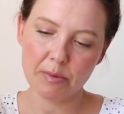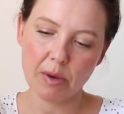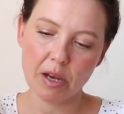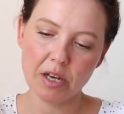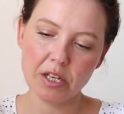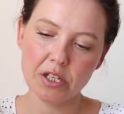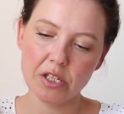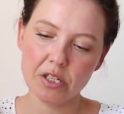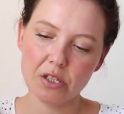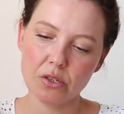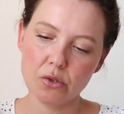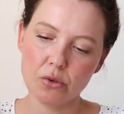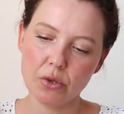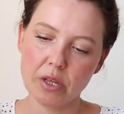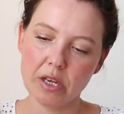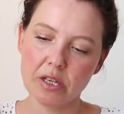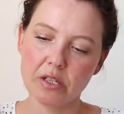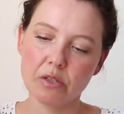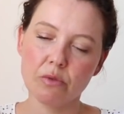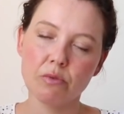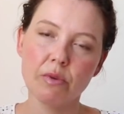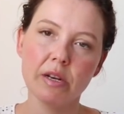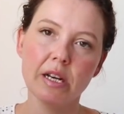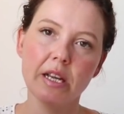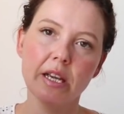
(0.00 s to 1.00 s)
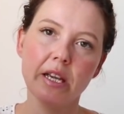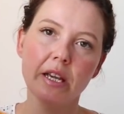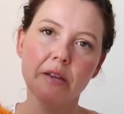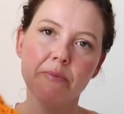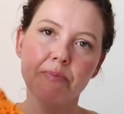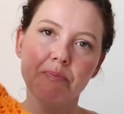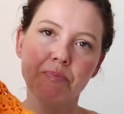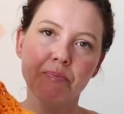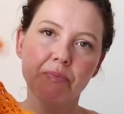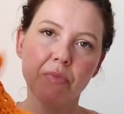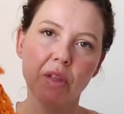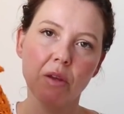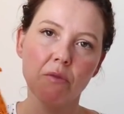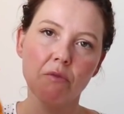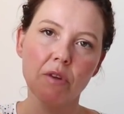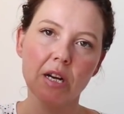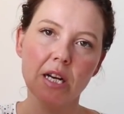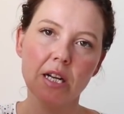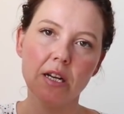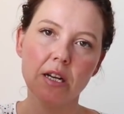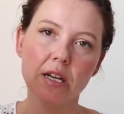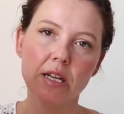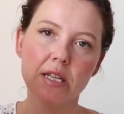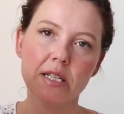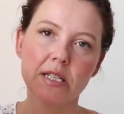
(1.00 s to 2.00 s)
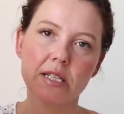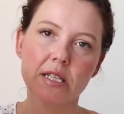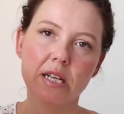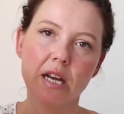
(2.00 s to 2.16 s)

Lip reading: I just thought that's really nice